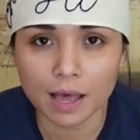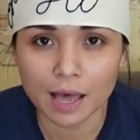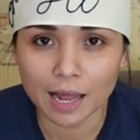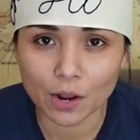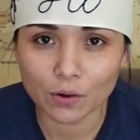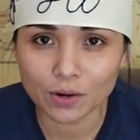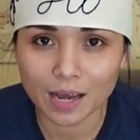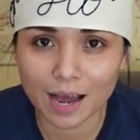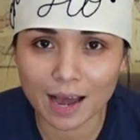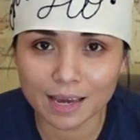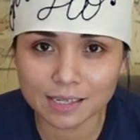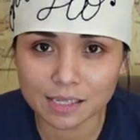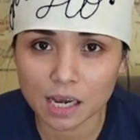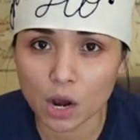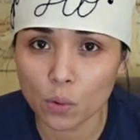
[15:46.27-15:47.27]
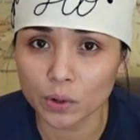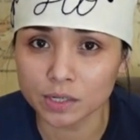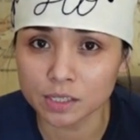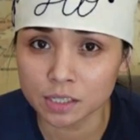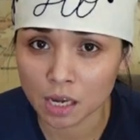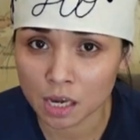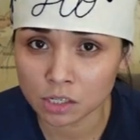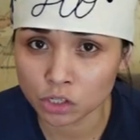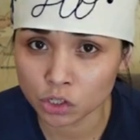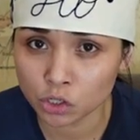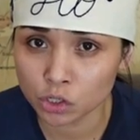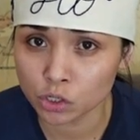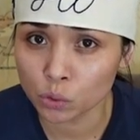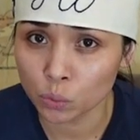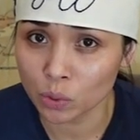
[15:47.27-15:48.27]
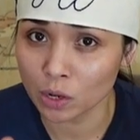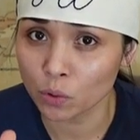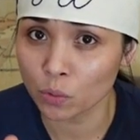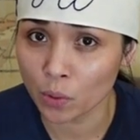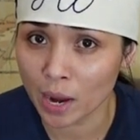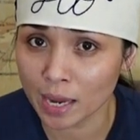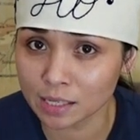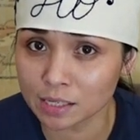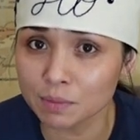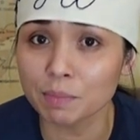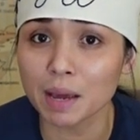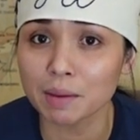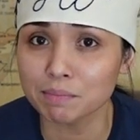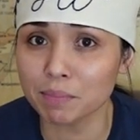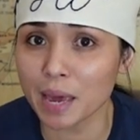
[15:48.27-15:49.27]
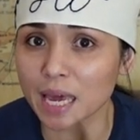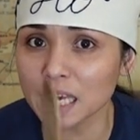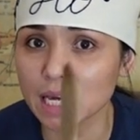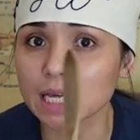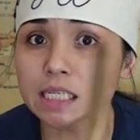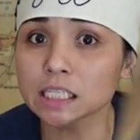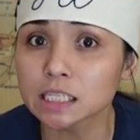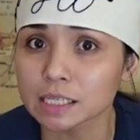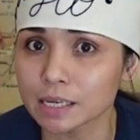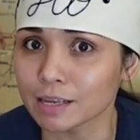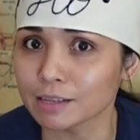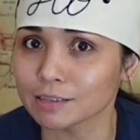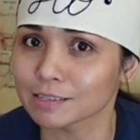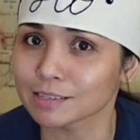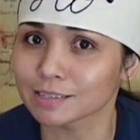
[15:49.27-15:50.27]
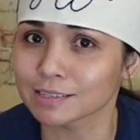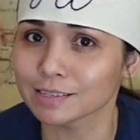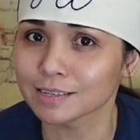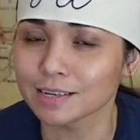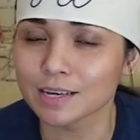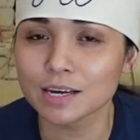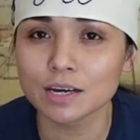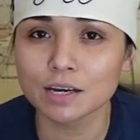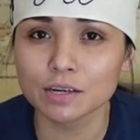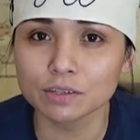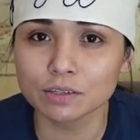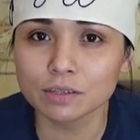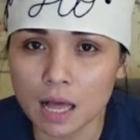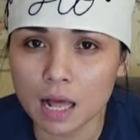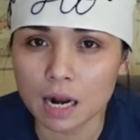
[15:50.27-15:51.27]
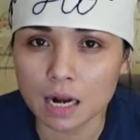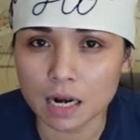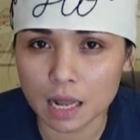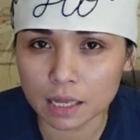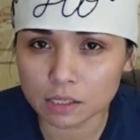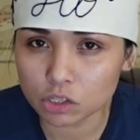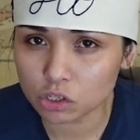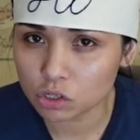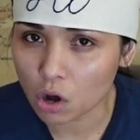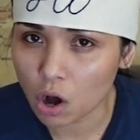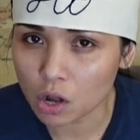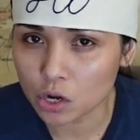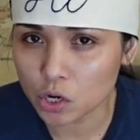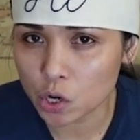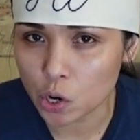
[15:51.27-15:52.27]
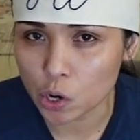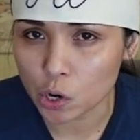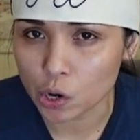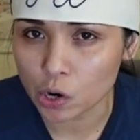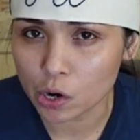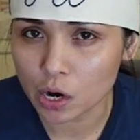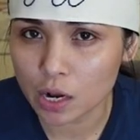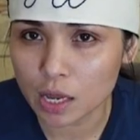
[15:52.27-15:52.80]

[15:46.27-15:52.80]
Hello guys, our taster will rate my baking skills. Let's call on her.